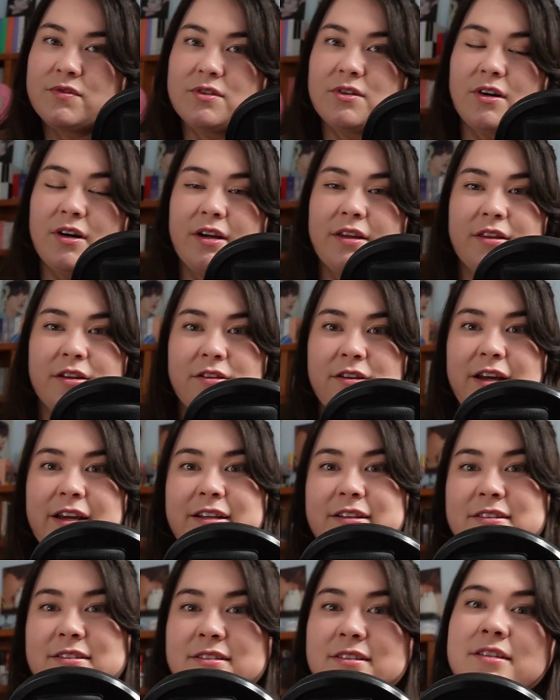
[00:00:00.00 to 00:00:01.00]
Sorry, the
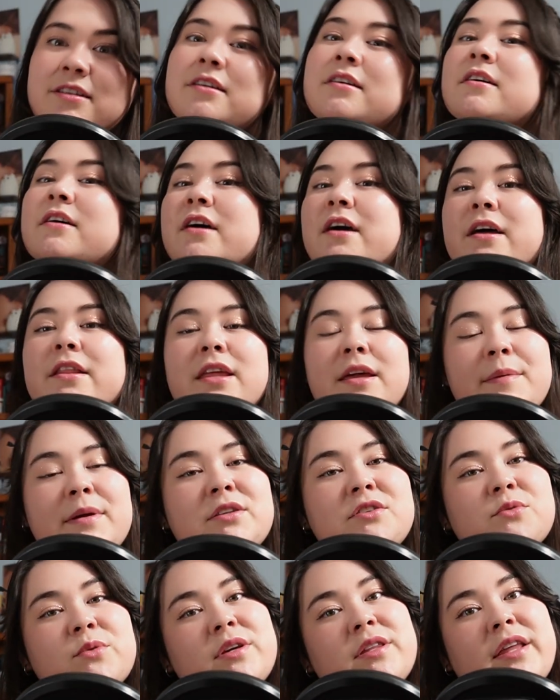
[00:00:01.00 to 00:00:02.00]
lights. They've
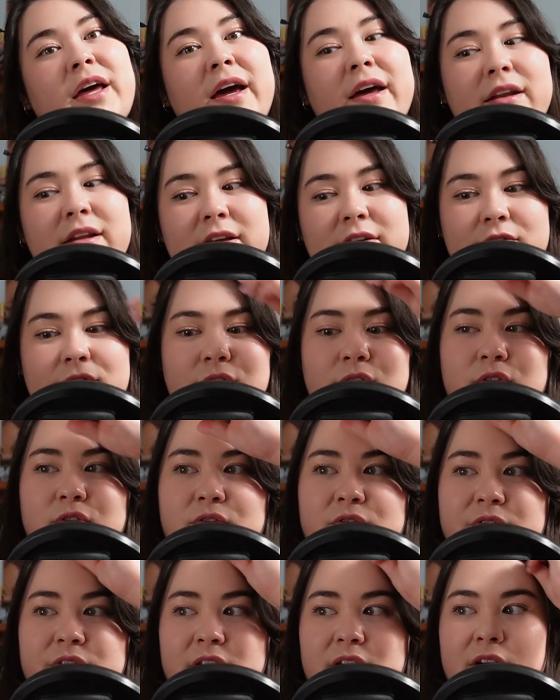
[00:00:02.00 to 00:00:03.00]
been doing that. If
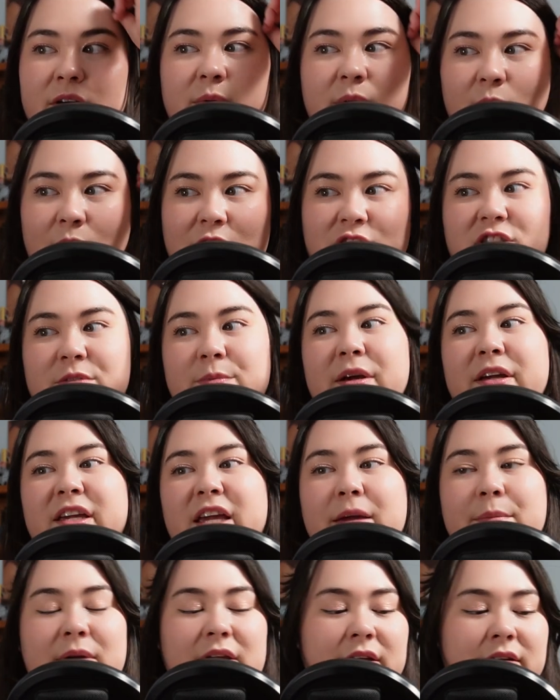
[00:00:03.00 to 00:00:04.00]
you've uh, been watching my
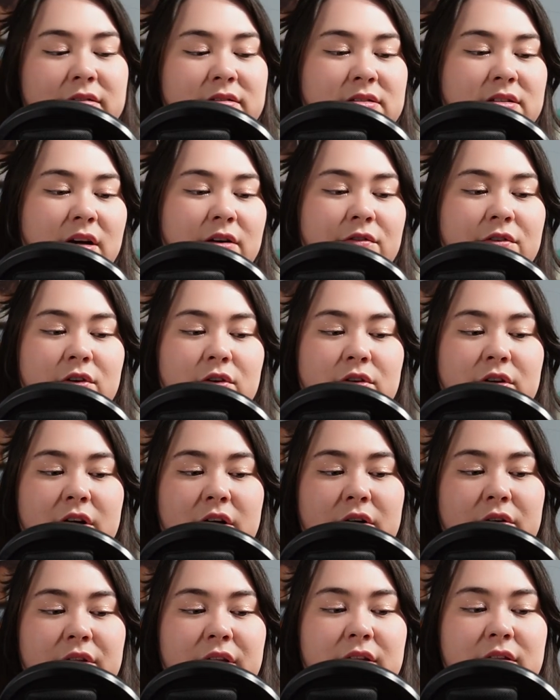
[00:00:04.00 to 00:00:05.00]
gaming stuff, you'll
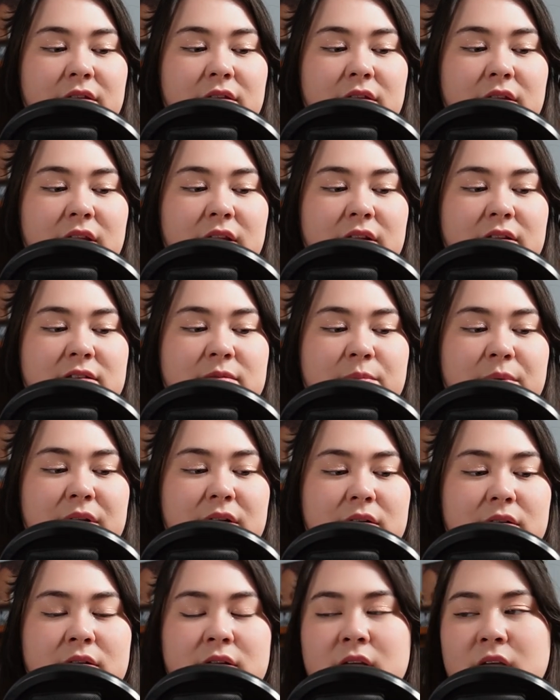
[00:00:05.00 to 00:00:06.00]
know that it's
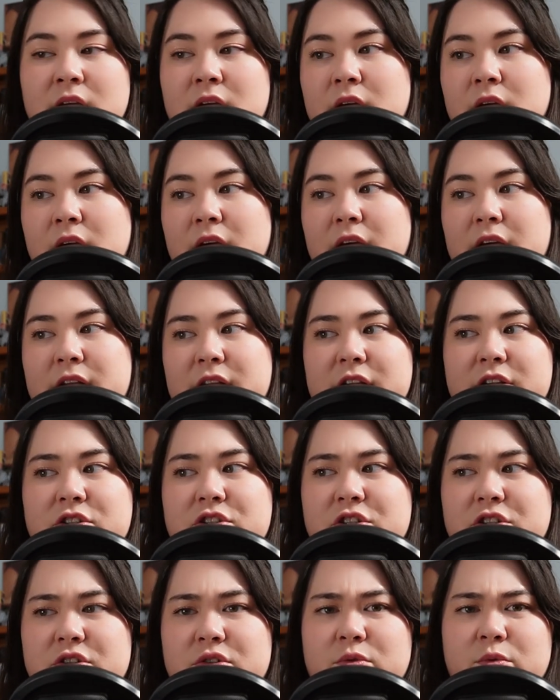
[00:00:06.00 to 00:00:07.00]
been an
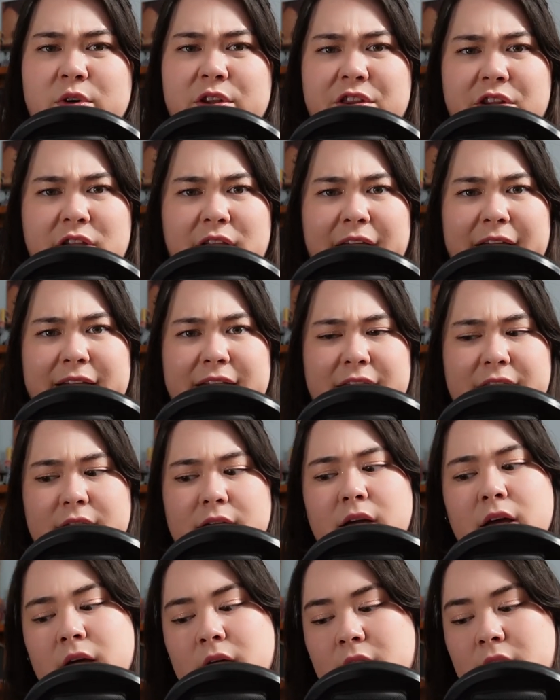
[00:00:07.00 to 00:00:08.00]
issue with the
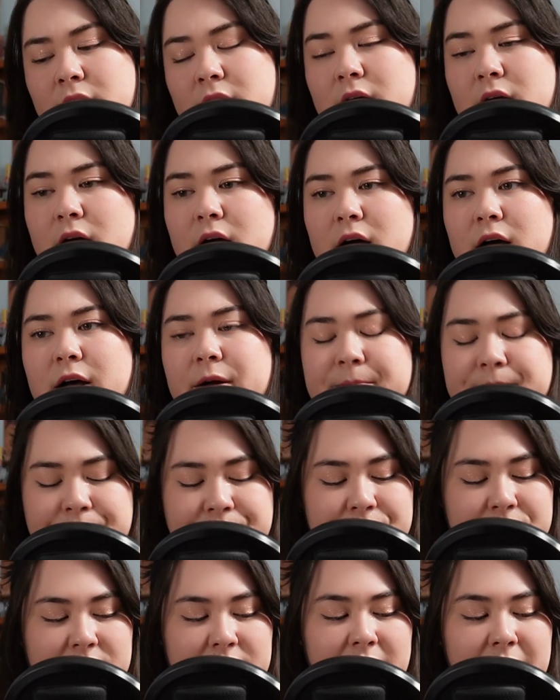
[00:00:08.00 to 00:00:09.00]
lighting. Um,
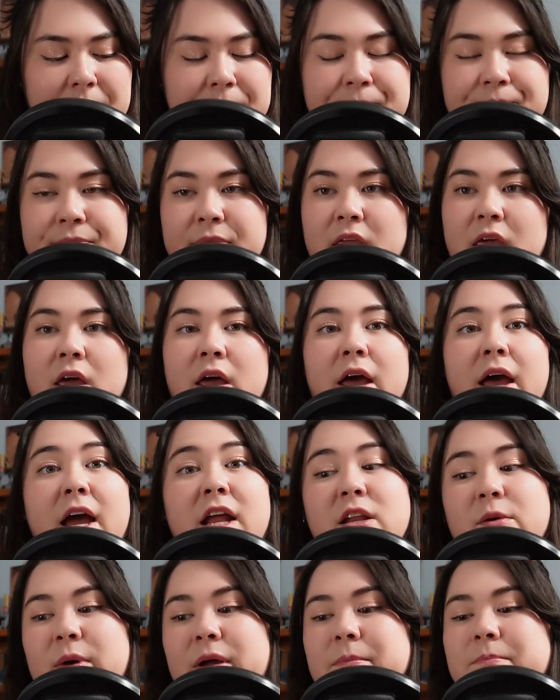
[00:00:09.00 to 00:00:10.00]
yeah.
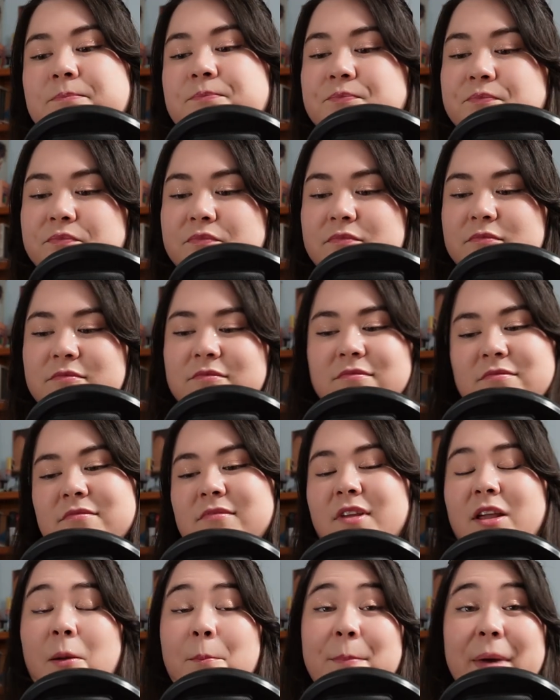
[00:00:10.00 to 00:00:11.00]
Anyway,
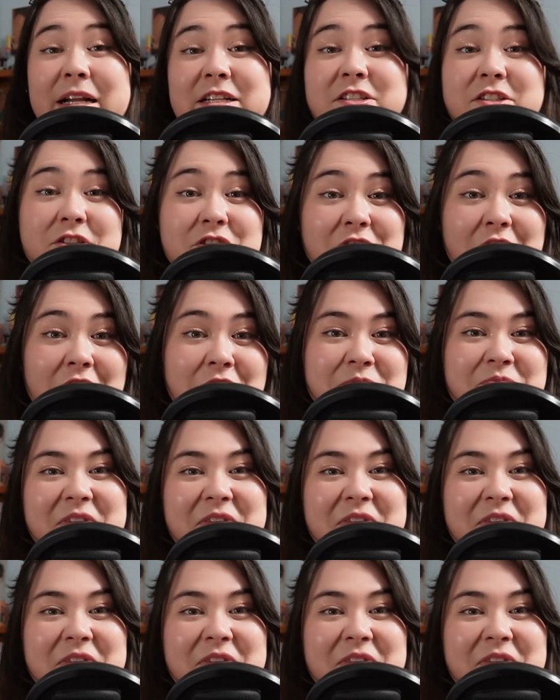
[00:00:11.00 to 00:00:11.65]
back to the show.